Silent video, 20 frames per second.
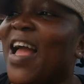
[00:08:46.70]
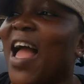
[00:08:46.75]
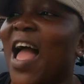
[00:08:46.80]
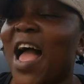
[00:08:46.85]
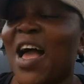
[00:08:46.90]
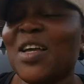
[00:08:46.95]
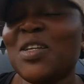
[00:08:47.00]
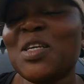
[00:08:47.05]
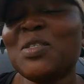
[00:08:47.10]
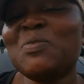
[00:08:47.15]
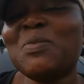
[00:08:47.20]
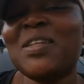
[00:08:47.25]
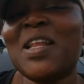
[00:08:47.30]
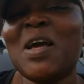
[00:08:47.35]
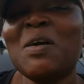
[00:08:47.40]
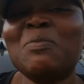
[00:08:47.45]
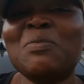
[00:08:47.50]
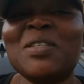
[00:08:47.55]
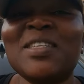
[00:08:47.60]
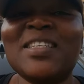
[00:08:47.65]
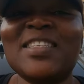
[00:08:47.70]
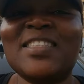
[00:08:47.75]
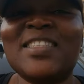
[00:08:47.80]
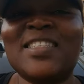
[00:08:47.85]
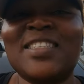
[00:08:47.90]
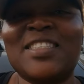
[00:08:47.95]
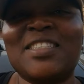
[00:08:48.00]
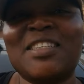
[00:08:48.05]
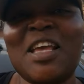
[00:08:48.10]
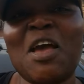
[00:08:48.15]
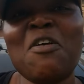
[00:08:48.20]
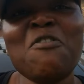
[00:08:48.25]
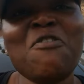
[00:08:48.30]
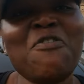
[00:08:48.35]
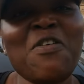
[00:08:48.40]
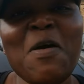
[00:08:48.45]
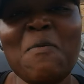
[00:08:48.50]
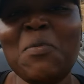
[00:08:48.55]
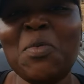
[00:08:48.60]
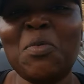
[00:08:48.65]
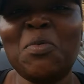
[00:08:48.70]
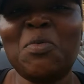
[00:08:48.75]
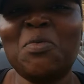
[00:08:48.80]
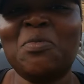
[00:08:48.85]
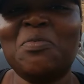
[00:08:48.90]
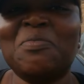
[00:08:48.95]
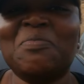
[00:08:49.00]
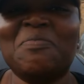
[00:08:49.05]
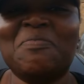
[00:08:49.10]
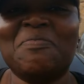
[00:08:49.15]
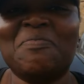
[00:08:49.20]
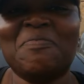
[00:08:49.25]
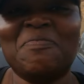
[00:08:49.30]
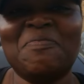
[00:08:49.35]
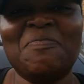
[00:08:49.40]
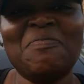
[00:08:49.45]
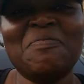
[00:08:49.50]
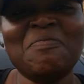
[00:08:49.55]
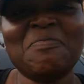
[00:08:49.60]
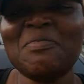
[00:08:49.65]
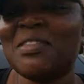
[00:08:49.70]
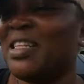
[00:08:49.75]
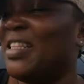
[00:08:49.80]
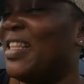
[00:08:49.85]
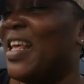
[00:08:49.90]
I'll just be there and be listening. And family. Oh.